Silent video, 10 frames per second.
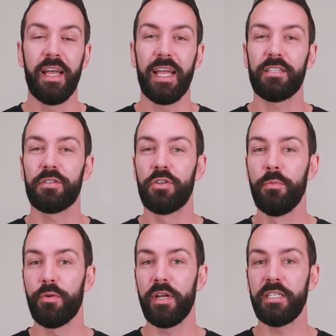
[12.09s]
It's a
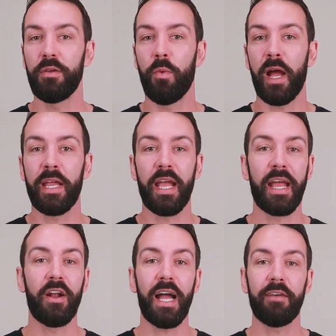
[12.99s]
super easy way,
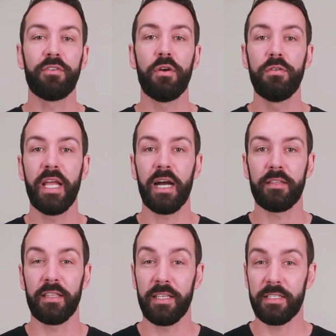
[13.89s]
and I have no doubt
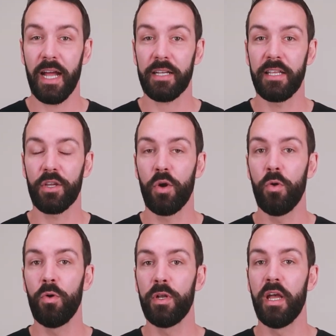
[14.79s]
that this tactic
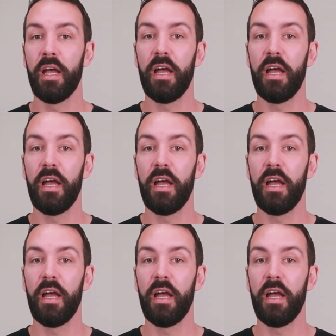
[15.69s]
could